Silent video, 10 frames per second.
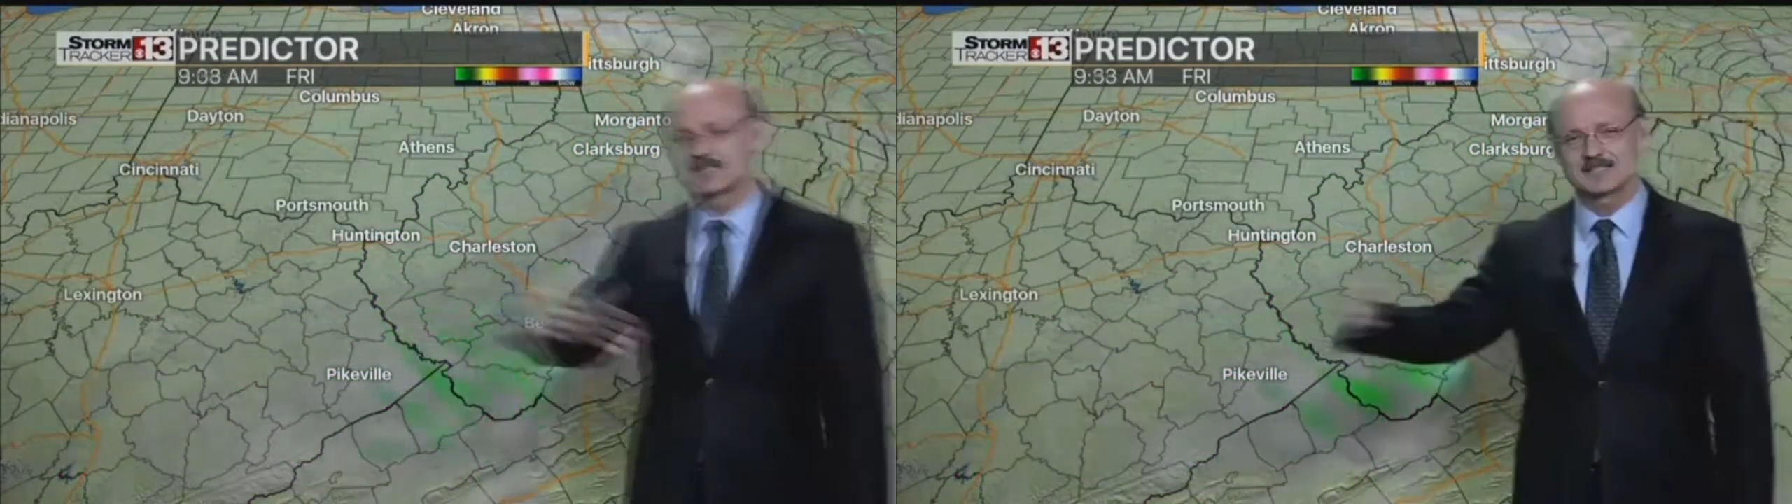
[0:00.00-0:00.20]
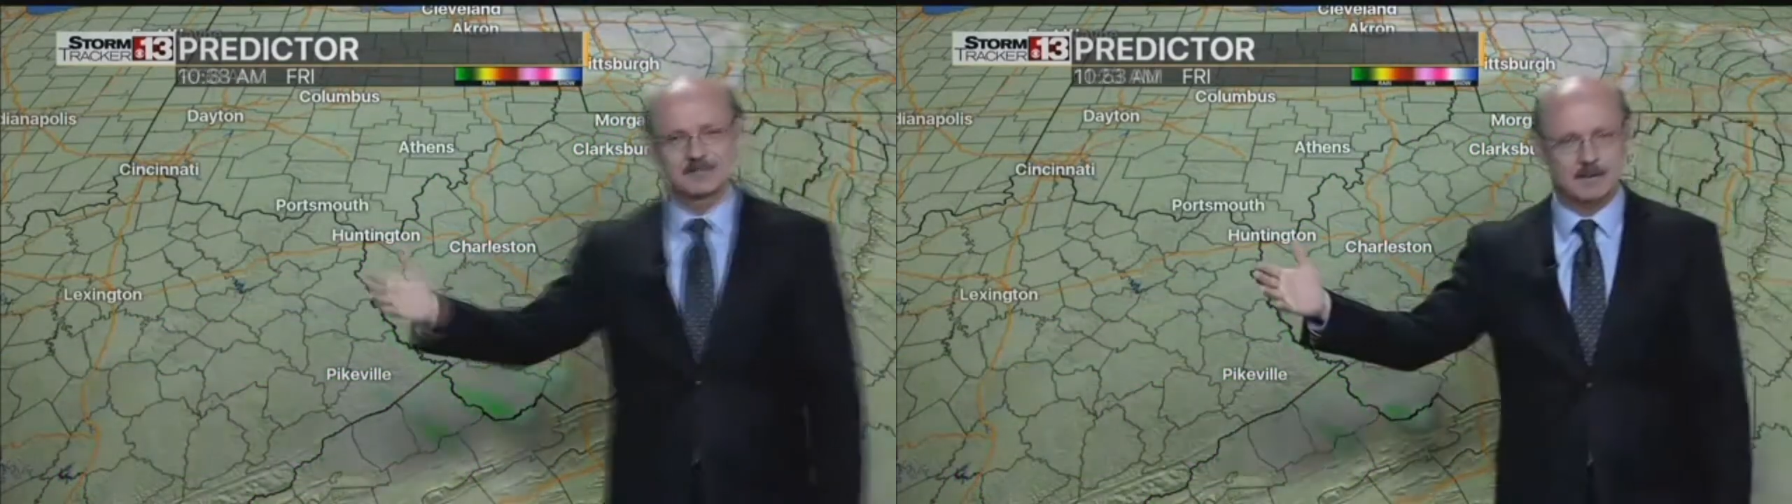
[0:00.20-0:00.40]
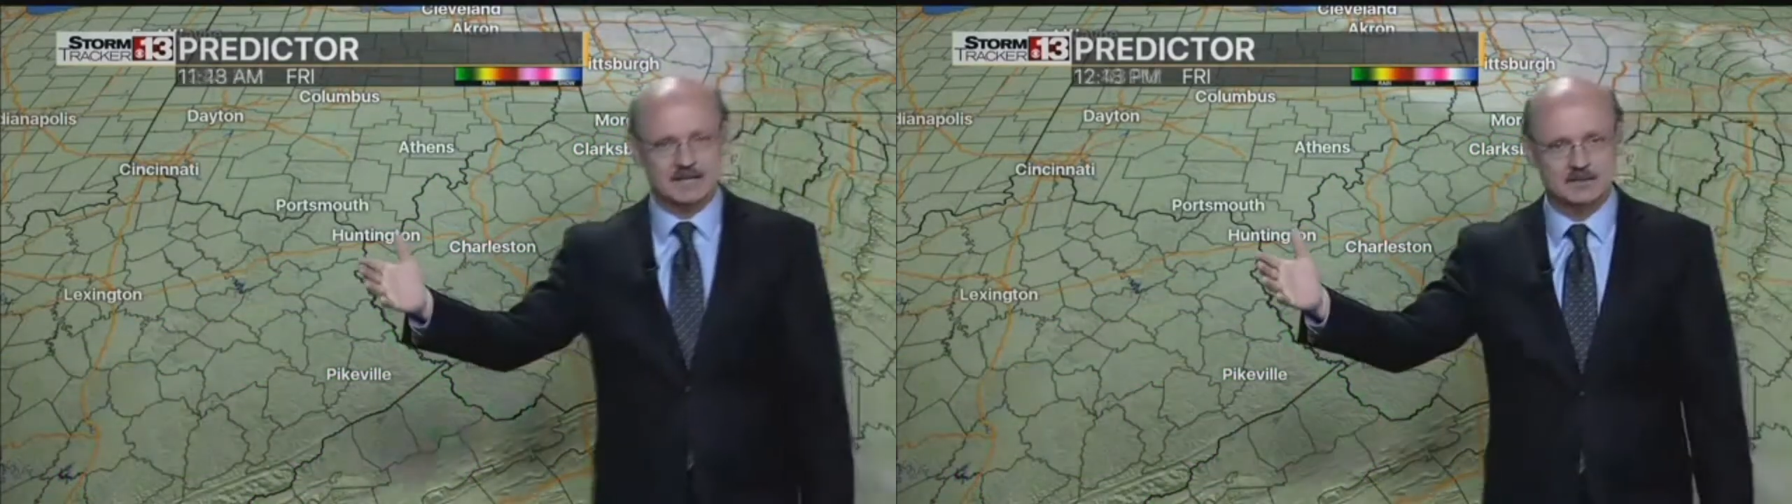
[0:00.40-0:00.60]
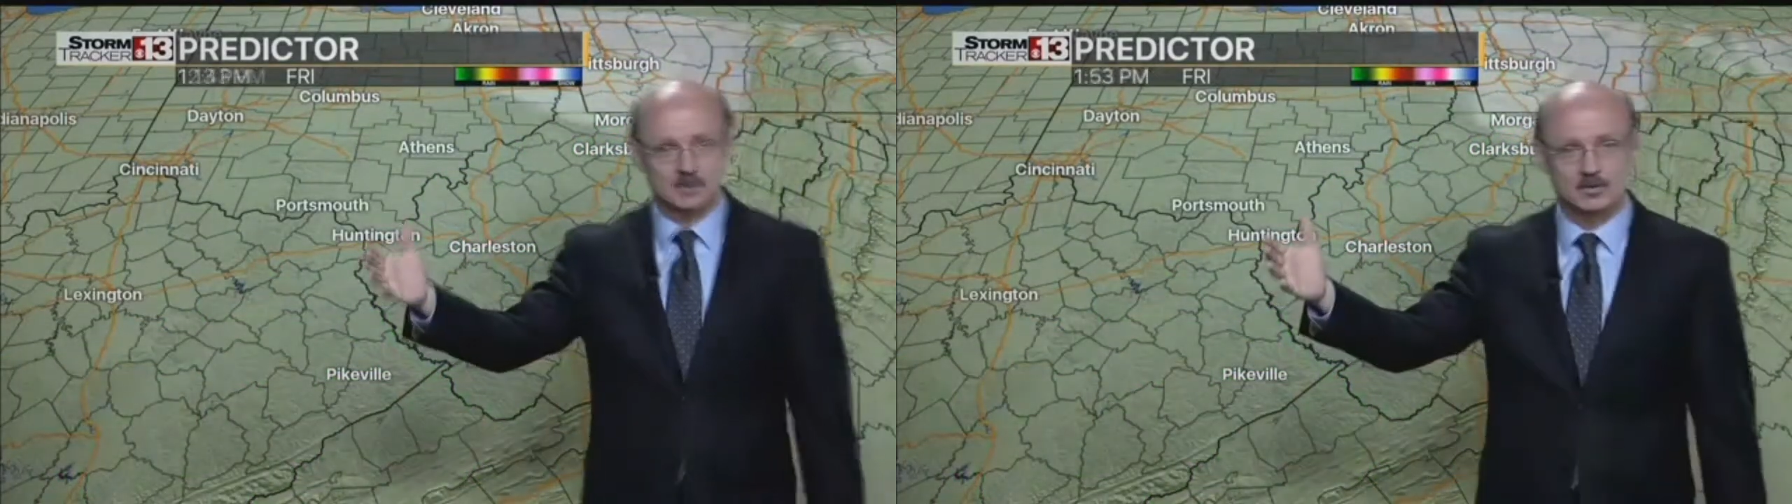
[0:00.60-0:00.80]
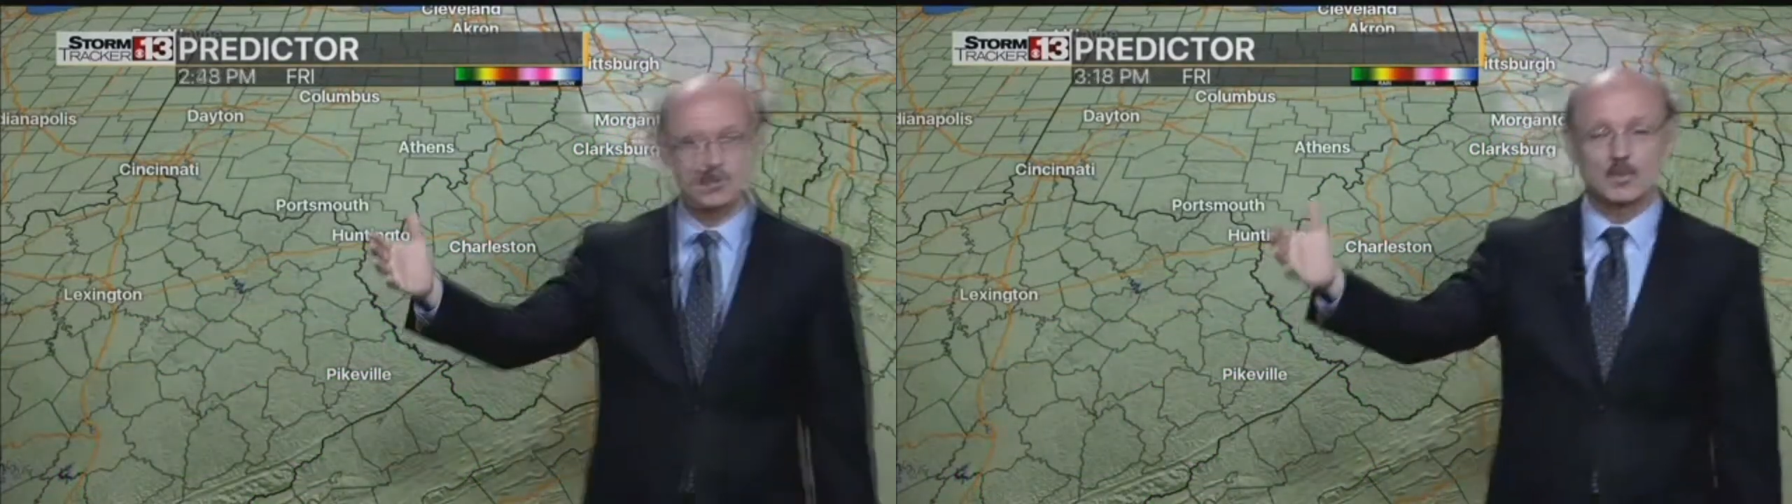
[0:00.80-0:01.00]
dissipates and
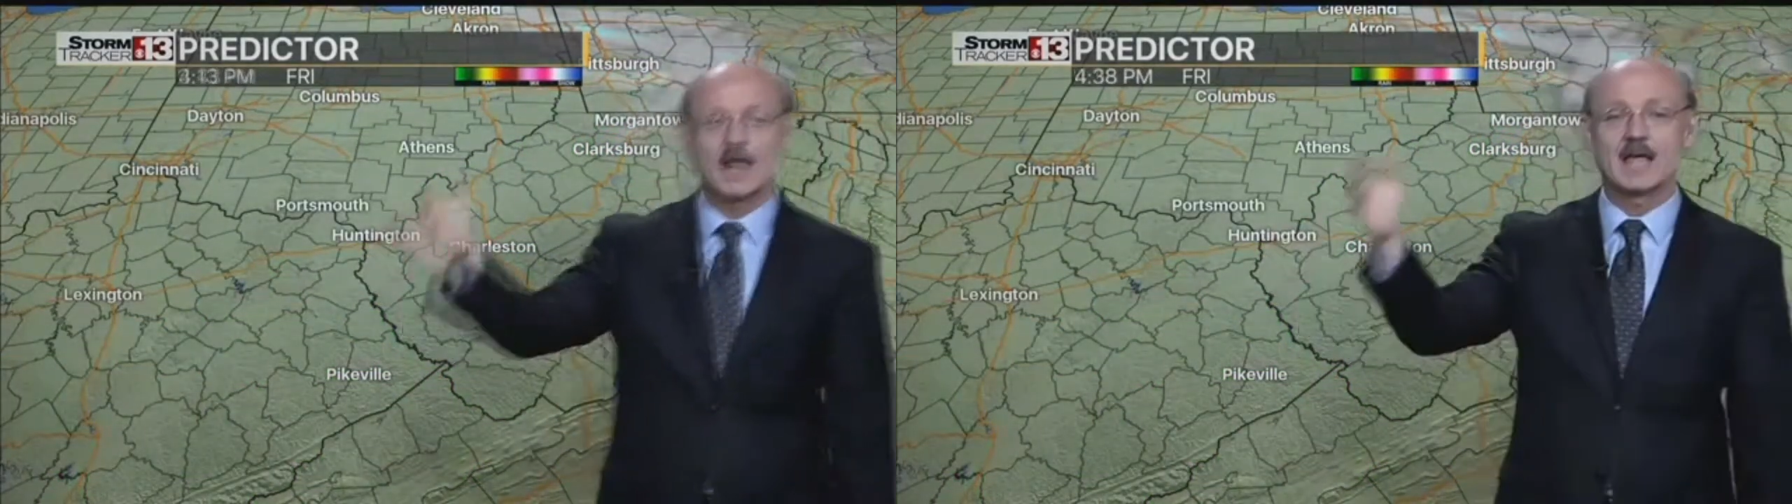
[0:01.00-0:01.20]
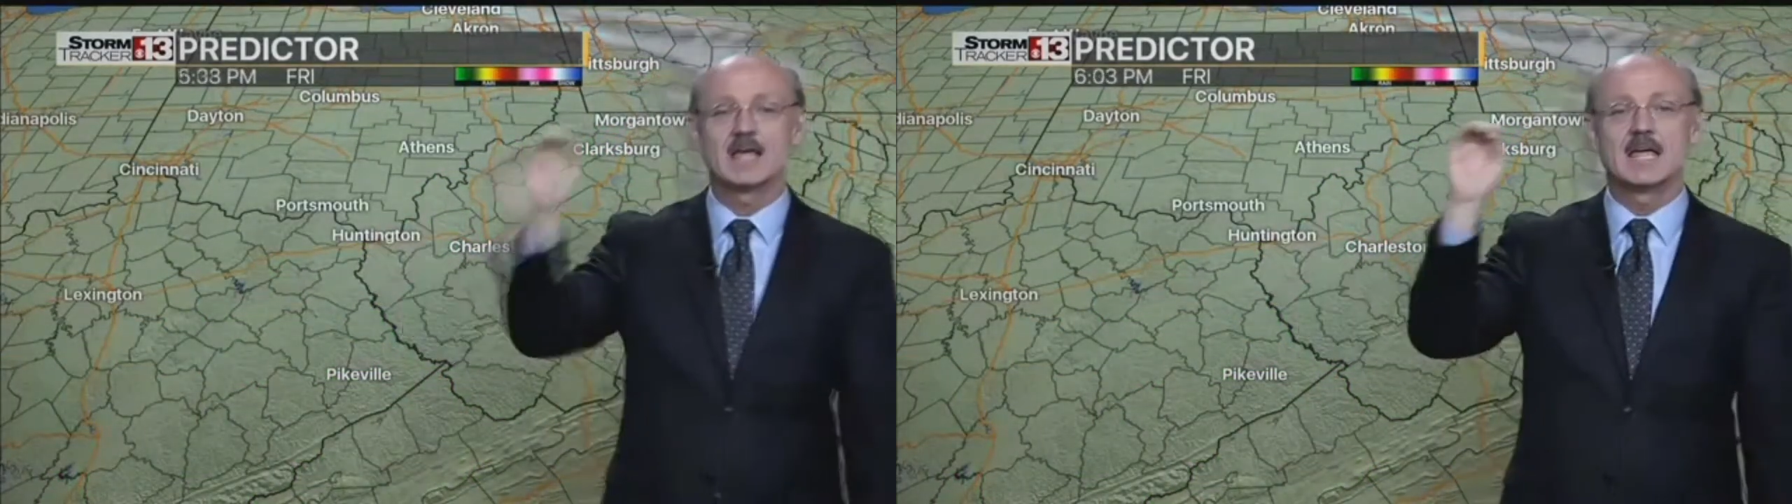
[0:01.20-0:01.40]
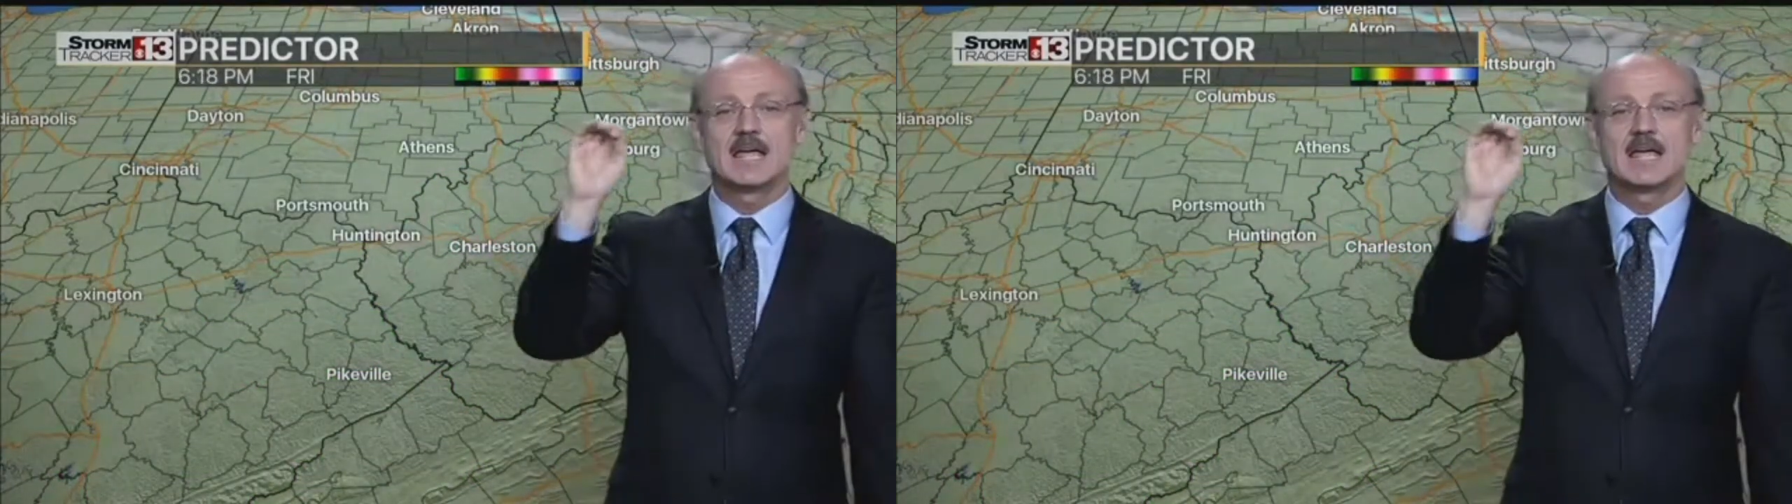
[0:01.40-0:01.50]
goes away.